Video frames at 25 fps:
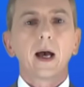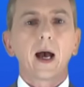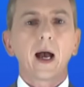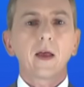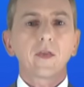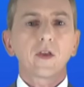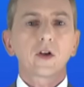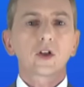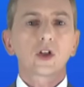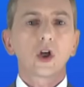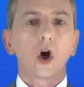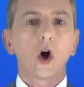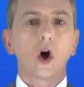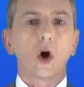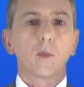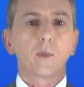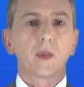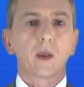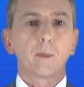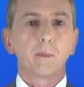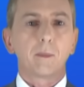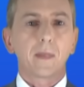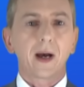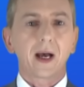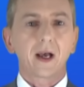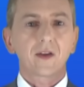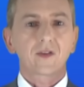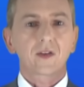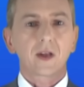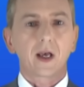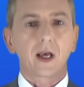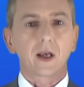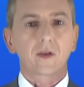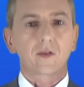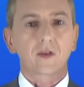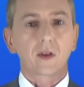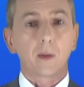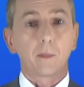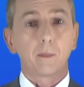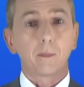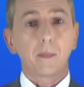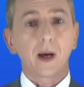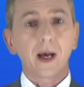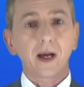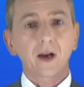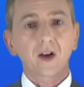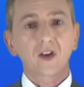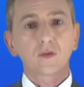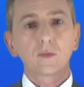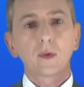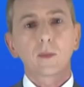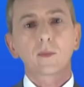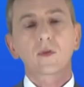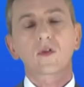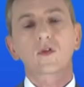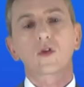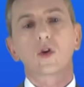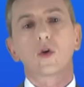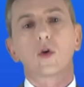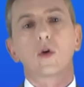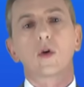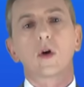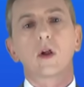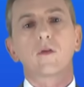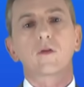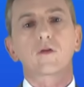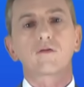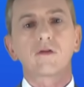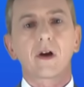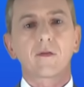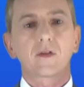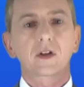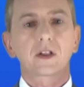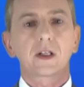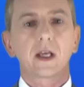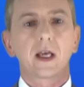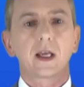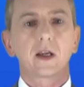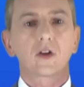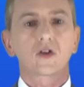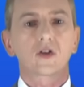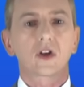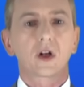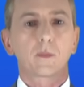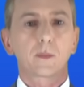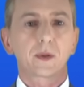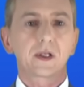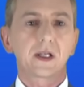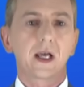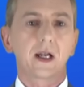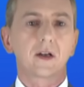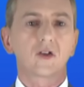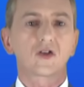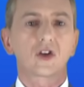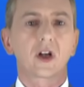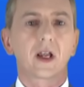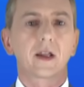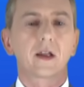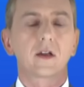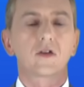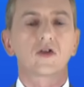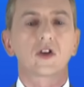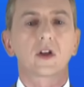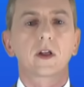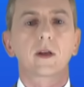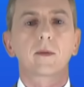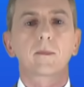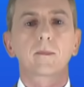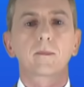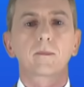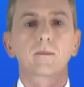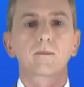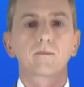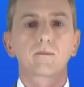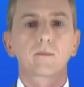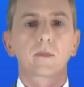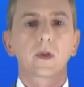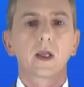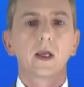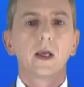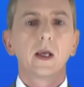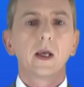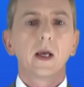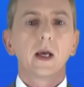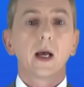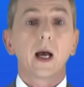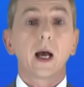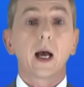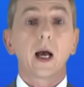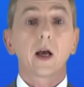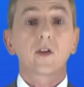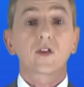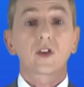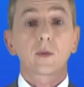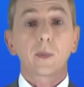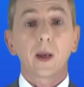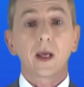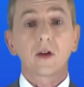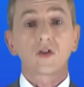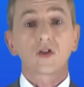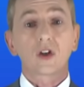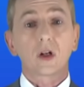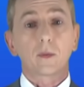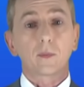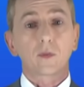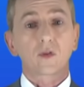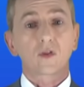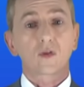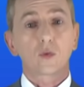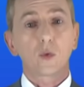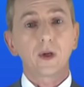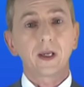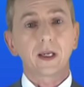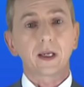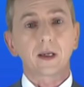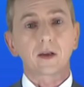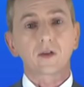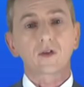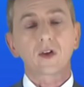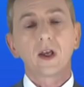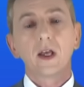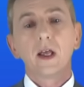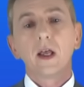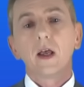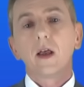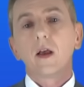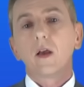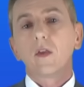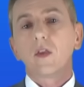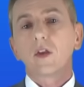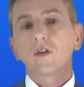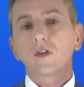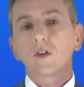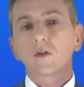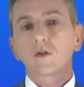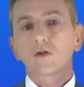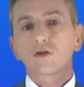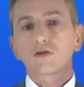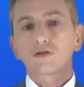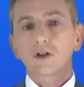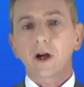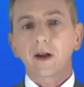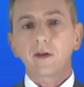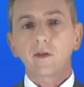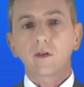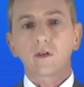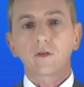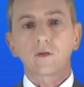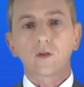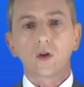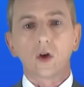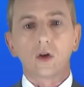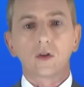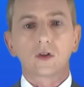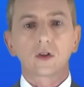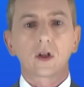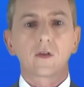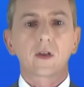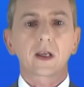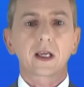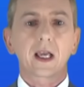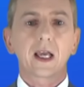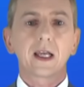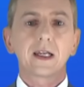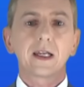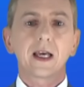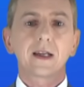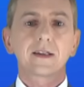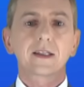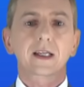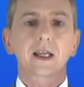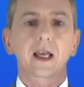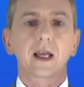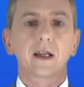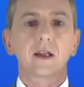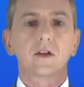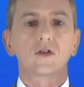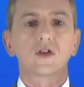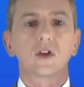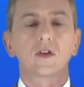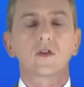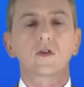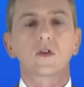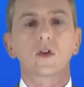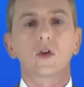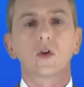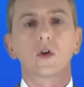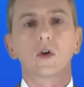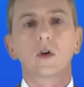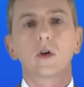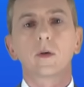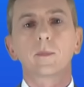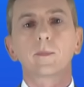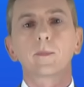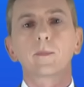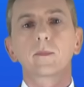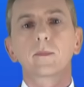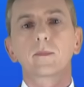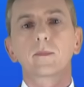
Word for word: At the top, the mass has the maximum store of gravitational potential energy. As the pendulum swings, this is transferred to the kinetic energy store.